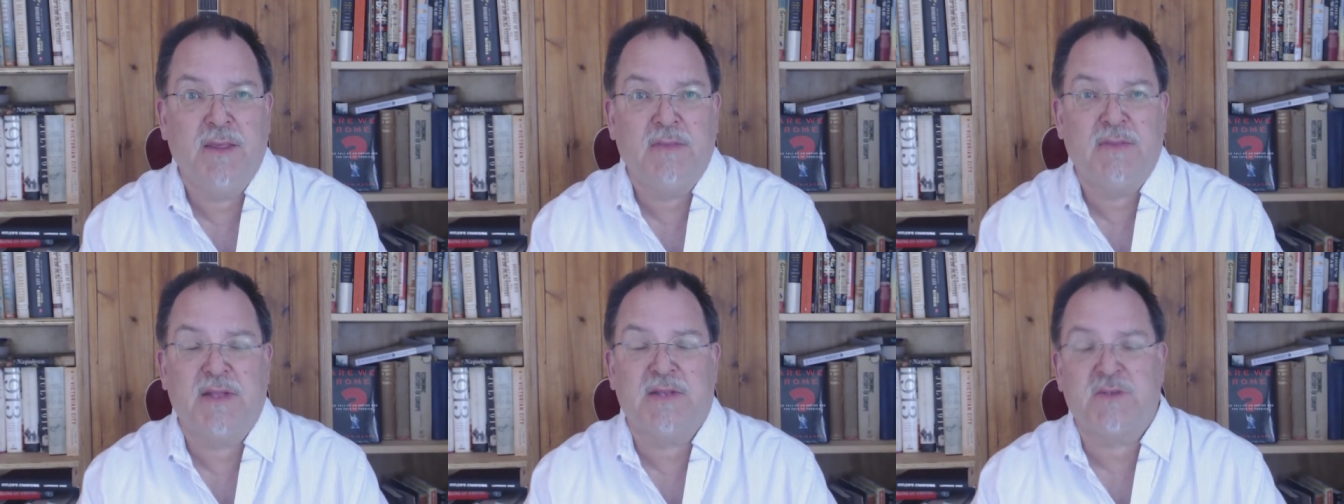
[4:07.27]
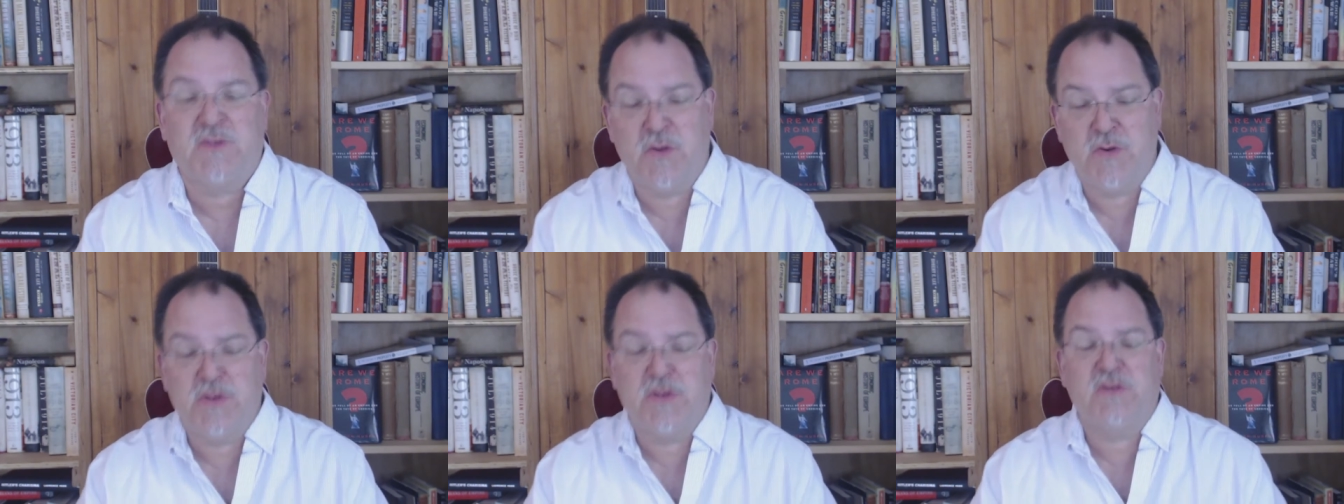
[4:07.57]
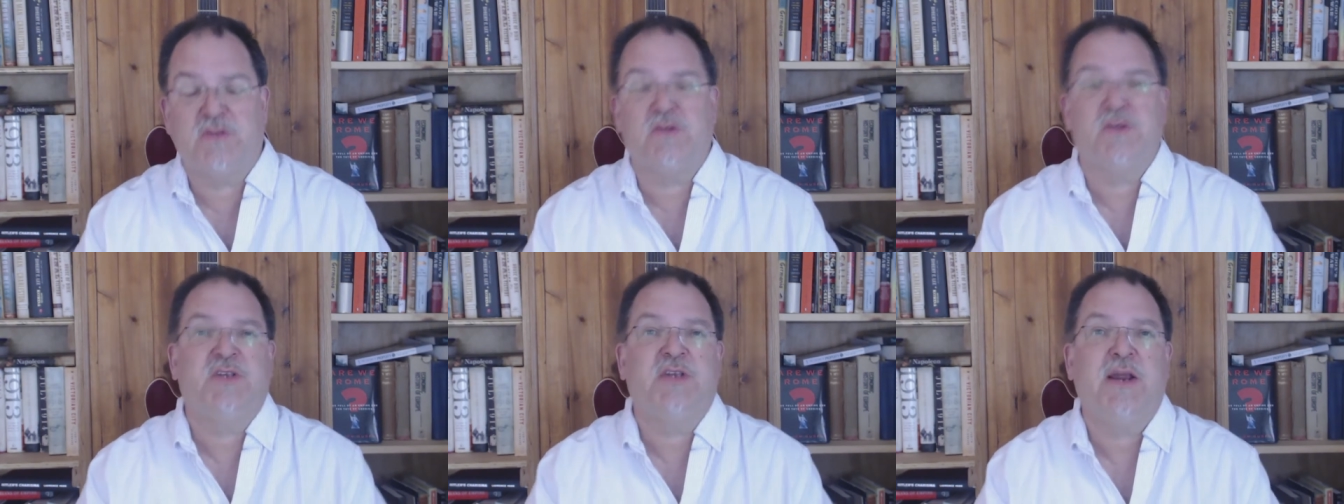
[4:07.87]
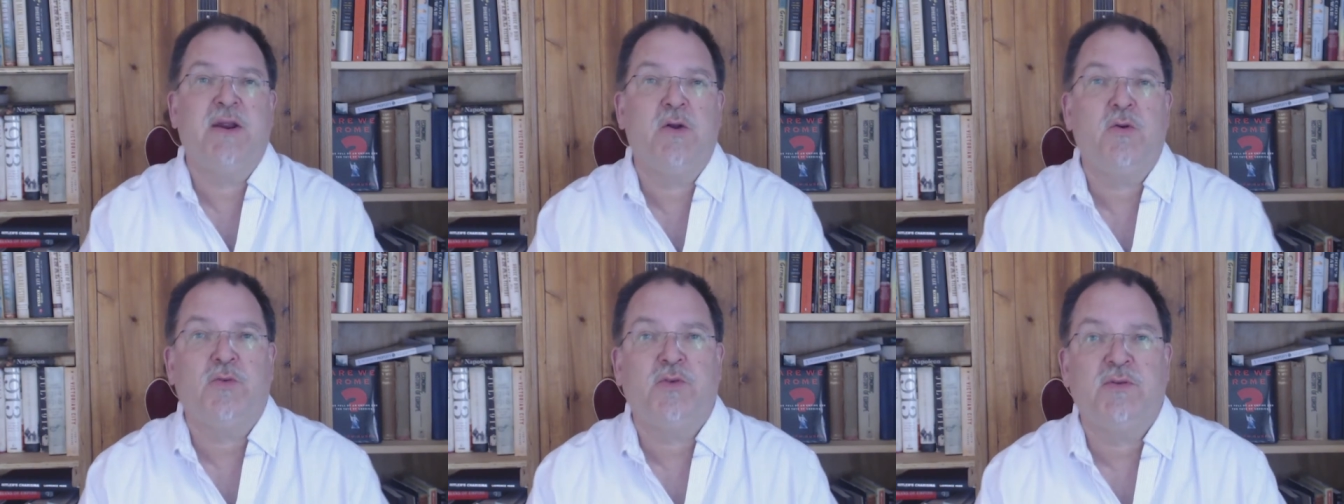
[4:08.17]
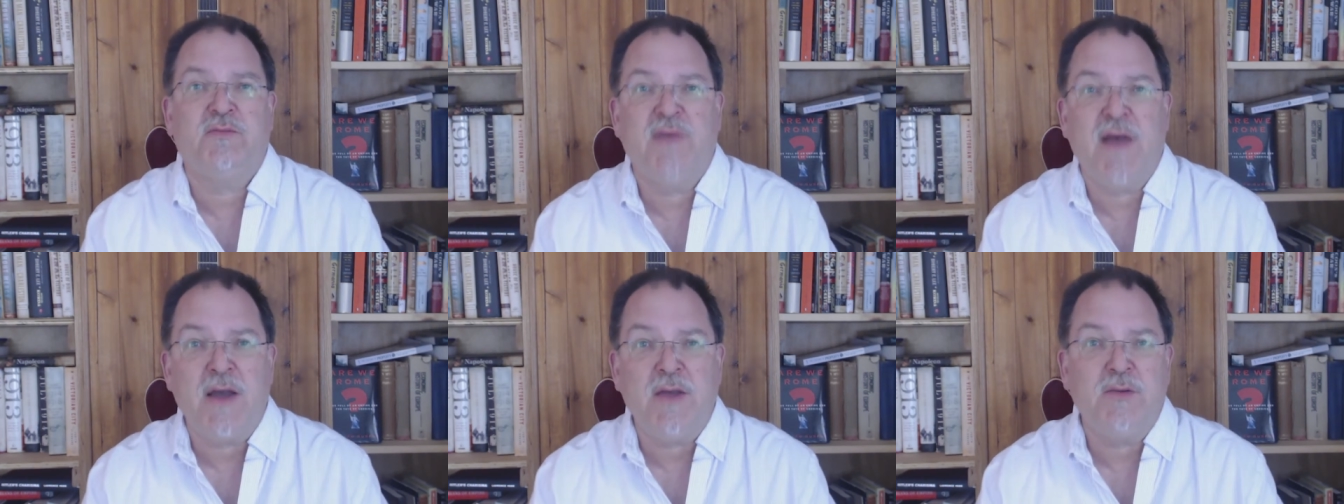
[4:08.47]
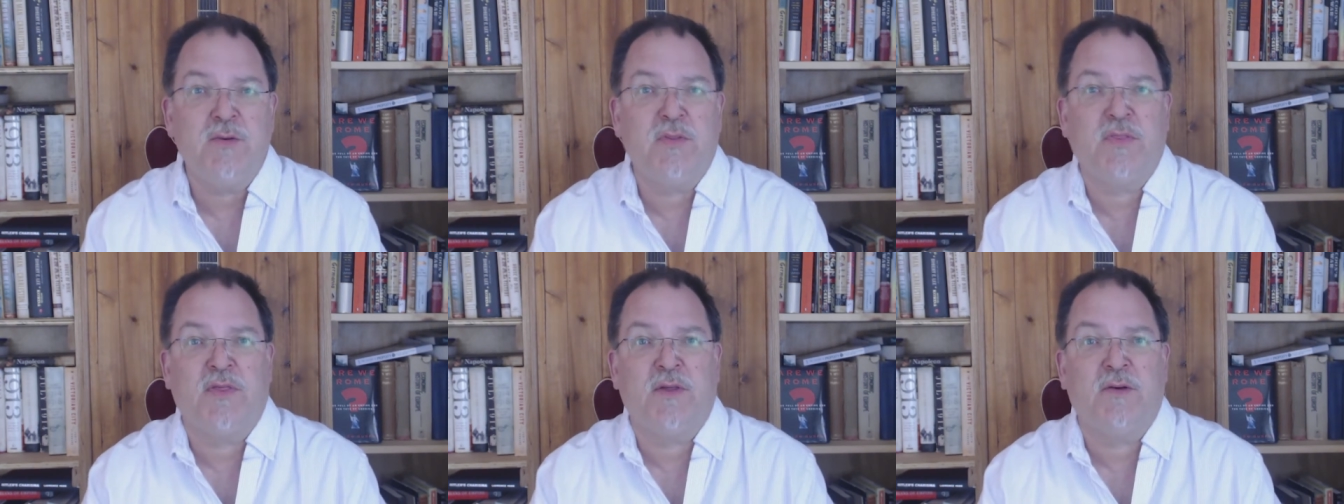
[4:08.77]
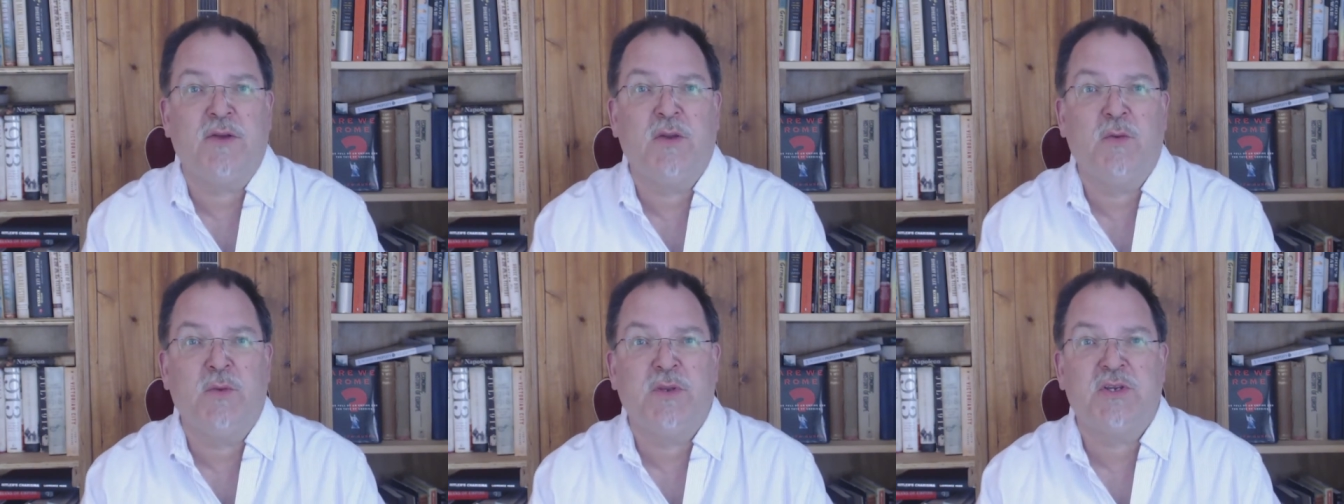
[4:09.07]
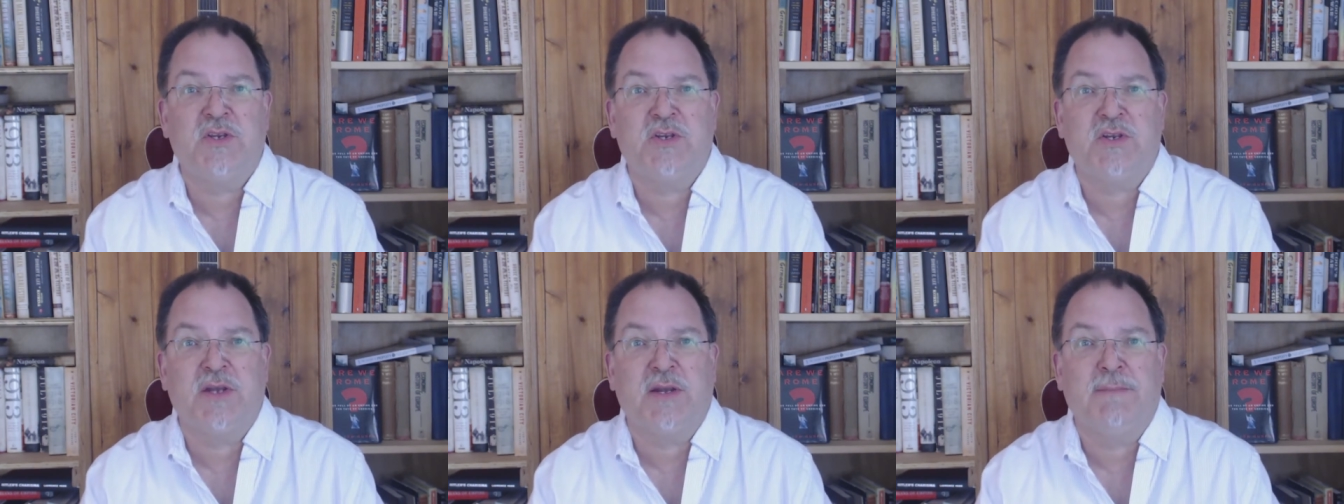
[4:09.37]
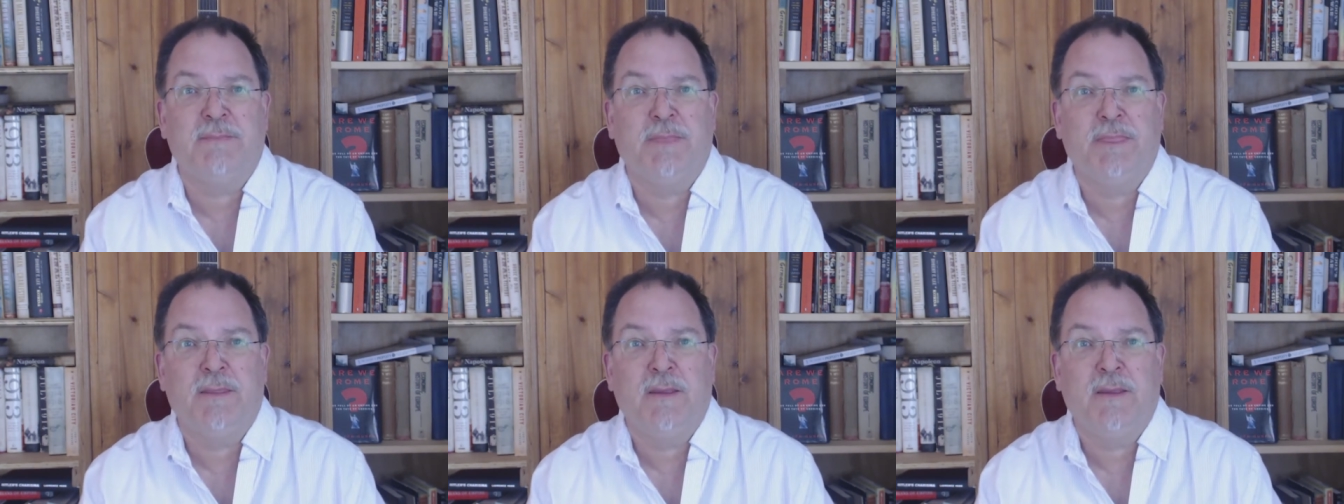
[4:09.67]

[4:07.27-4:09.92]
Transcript: That's known as the shareholder value theory, which uh,